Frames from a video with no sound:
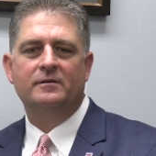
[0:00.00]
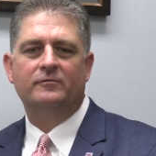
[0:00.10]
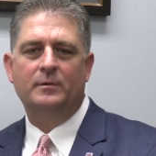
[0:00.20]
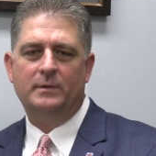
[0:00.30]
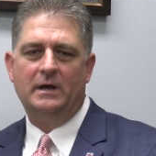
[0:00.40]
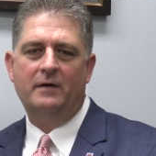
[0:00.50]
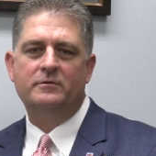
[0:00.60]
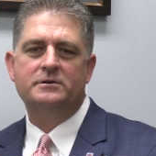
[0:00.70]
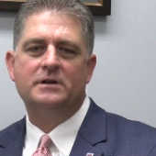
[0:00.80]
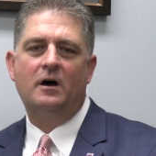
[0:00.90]
from the
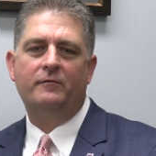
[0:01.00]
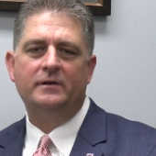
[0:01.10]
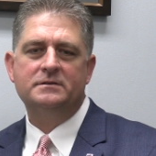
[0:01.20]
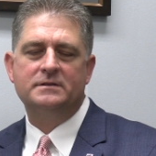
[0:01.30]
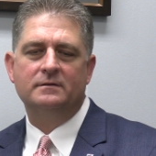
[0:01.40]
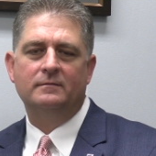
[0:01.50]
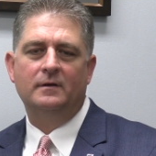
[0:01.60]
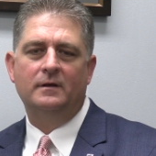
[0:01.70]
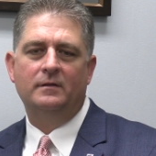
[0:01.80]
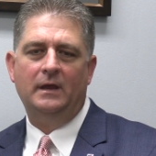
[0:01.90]
Governor's Office,
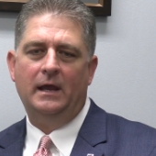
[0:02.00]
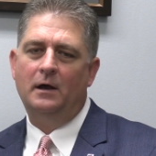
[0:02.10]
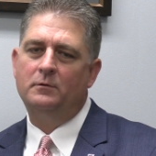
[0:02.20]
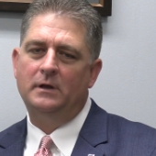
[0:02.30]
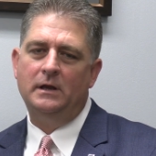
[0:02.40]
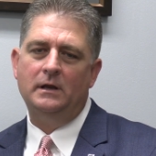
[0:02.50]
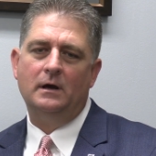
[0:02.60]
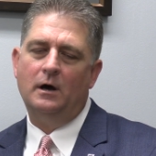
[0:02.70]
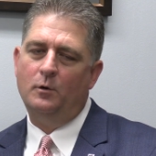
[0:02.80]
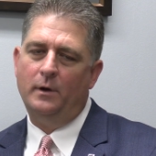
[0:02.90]
the
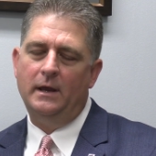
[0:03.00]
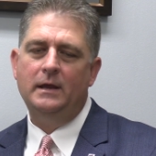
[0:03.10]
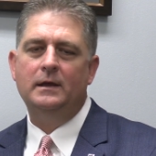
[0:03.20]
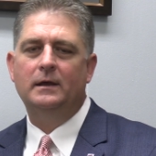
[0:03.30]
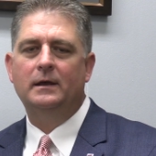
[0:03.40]
LDOE,